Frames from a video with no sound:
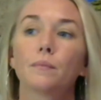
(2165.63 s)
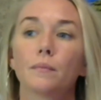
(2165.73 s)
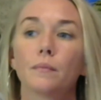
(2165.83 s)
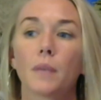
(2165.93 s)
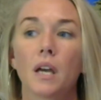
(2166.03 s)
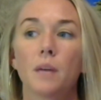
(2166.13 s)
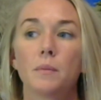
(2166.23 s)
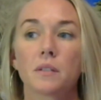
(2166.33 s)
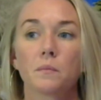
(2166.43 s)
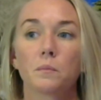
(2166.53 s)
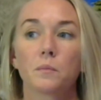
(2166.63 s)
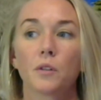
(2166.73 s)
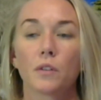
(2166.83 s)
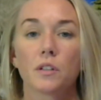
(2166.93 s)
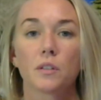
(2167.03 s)
But him and some
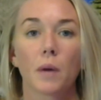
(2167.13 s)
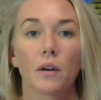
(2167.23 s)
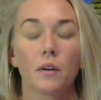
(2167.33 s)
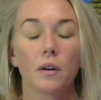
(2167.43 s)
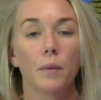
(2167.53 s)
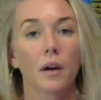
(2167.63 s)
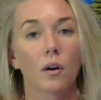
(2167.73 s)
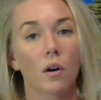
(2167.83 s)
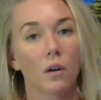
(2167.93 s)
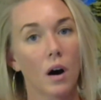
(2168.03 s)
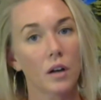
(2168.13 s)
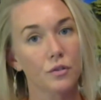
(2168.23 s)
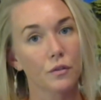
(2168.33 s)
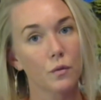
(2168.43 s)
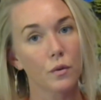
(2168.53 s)
good friends of mine are in a band called
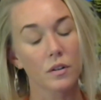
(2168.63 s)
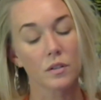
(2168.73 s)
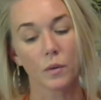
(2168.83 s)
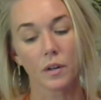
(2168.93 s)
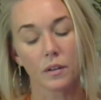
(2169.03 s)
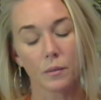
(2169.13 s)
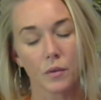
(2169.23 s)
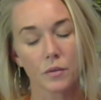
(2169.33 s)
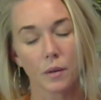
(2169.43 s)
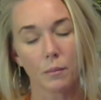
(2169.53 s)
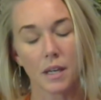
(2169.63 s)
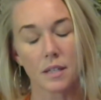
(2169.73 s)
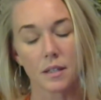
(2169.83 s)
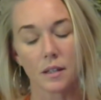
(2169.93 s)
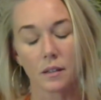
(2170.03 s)
Contraforce, one of the most
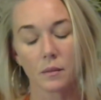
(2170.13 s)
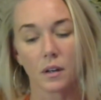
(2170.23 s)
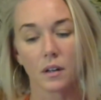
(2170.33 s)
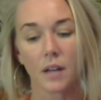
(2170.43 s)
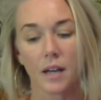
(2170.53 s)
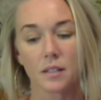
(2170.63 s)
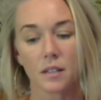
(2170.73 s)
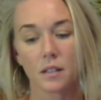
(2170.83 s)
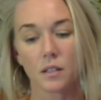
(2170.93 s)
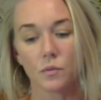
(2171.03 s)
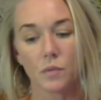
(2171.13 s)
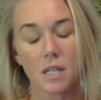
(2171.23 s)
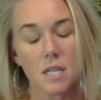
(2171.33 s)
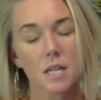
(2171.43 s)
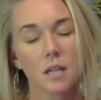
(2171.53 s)
amazing, eclectic,
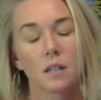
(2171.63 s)
unique,